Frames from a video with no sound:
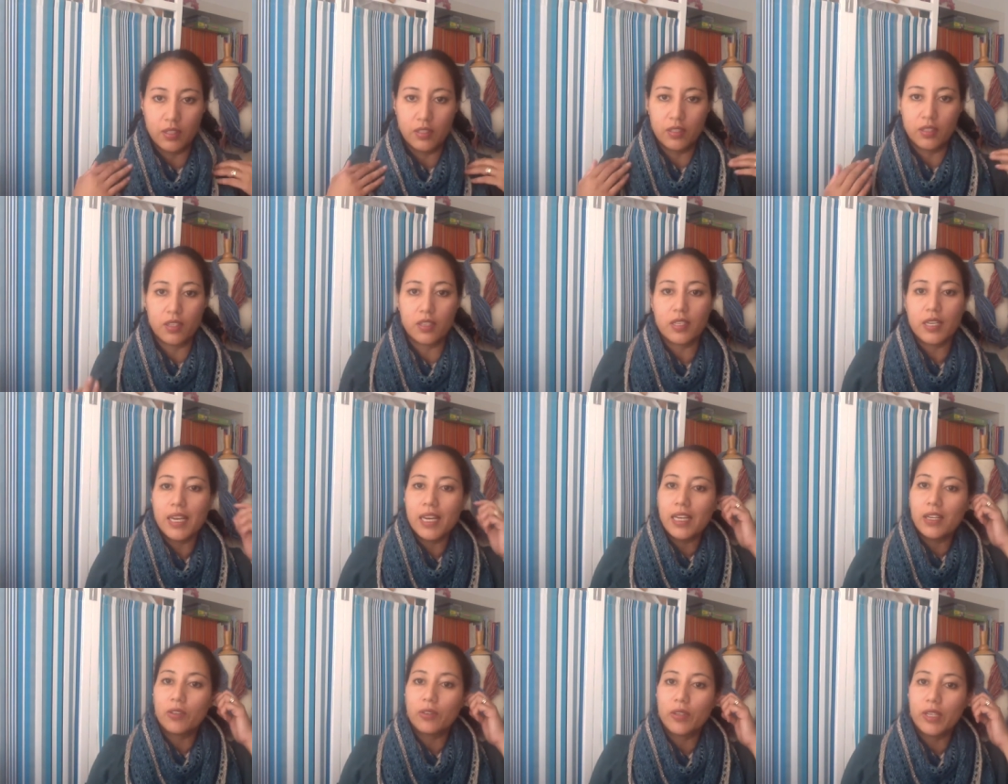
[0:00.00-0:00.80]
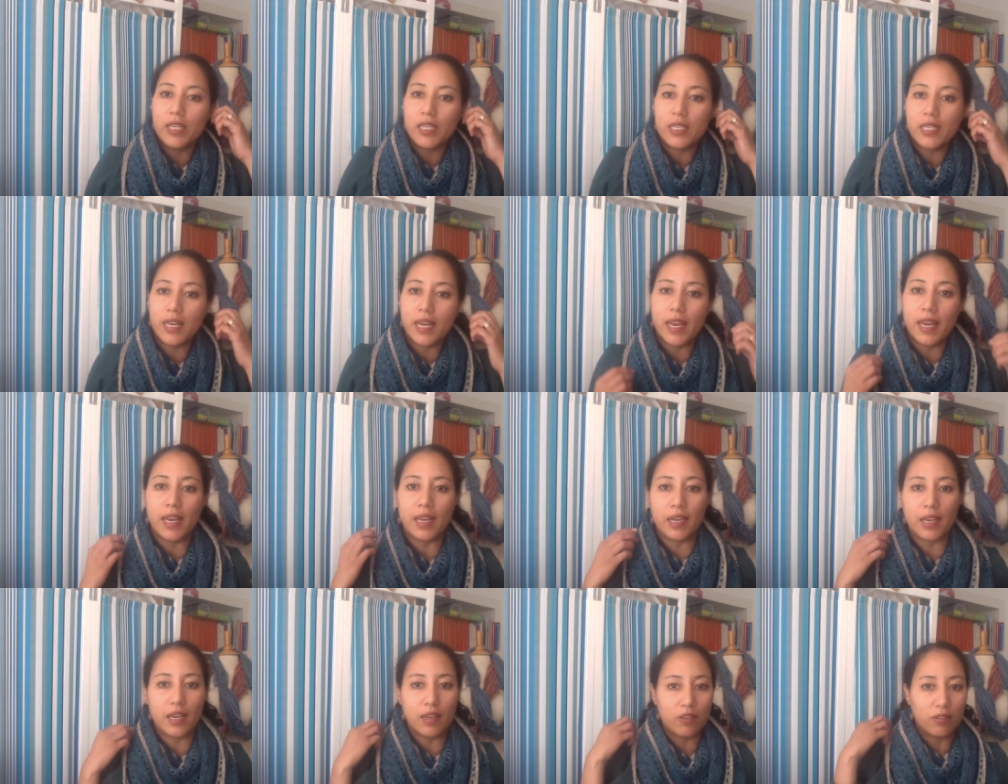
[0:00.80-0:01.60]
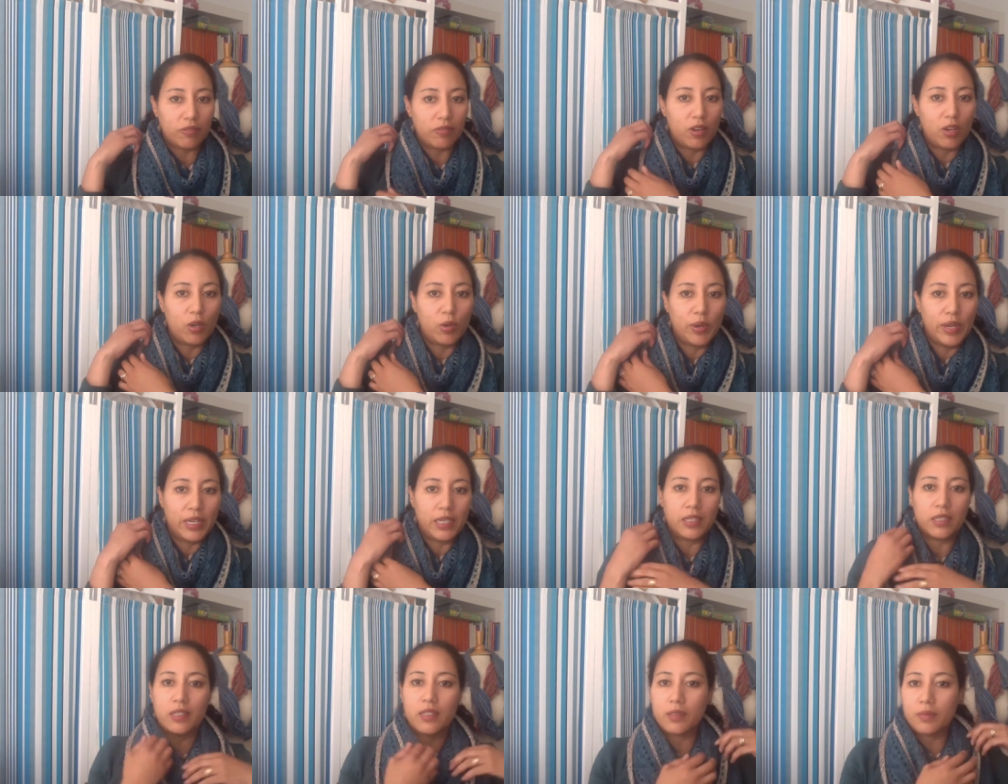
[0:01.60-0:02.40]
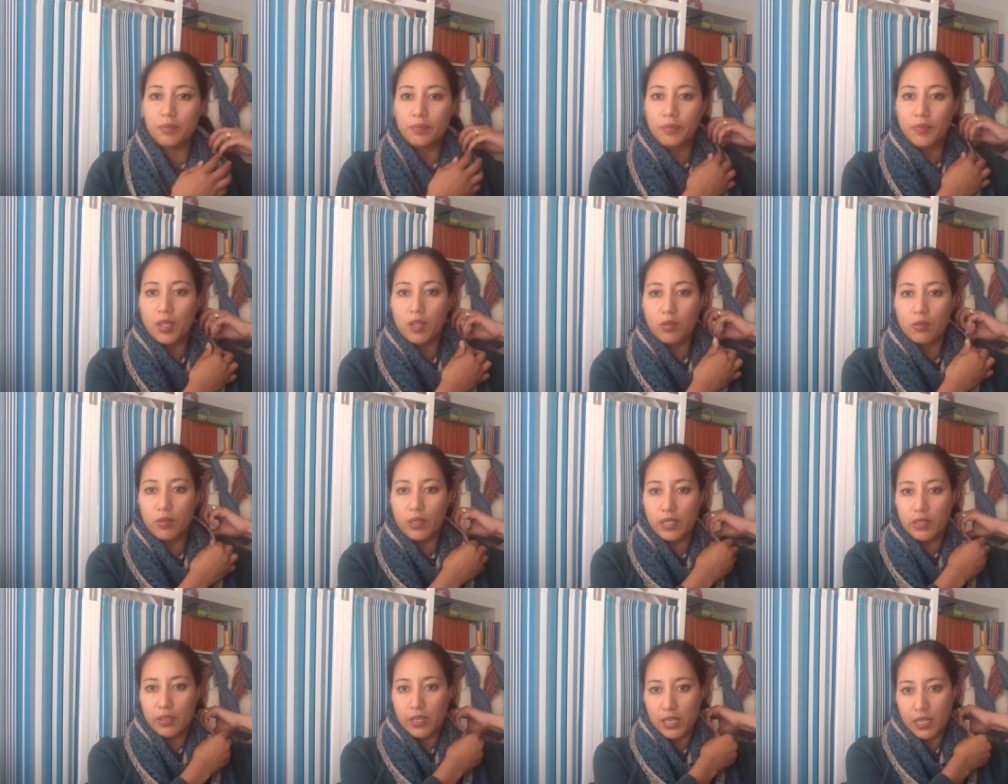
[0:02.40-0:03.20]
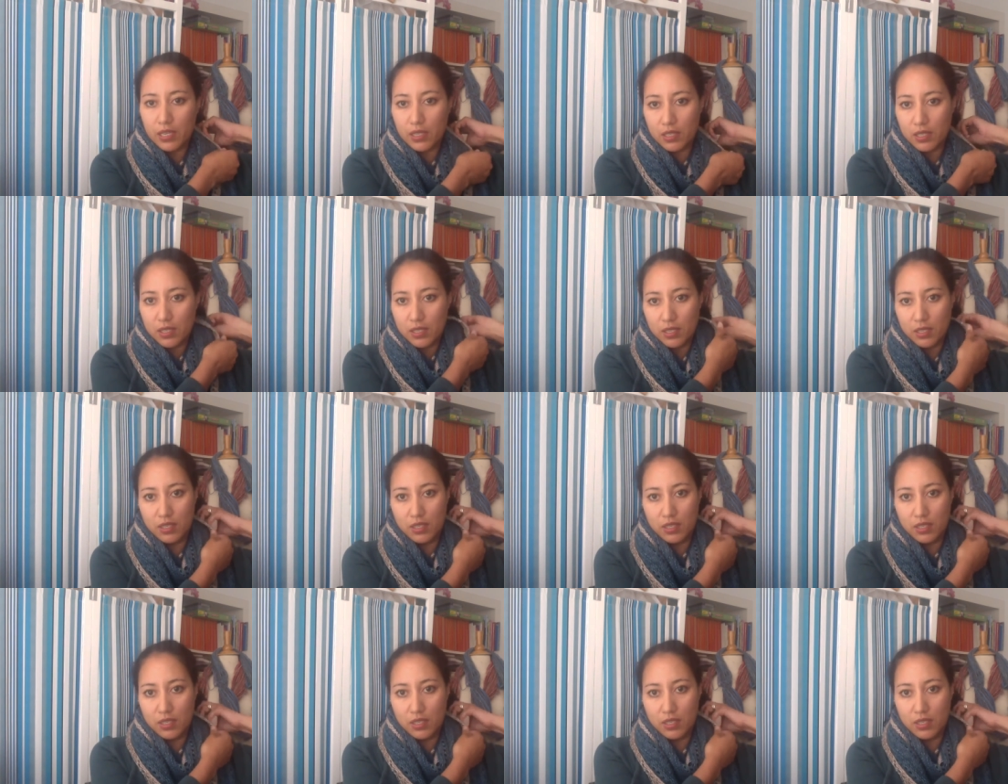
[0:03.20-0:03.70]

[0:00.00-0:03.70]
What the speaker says: Just increasing and following the, oh, there it is.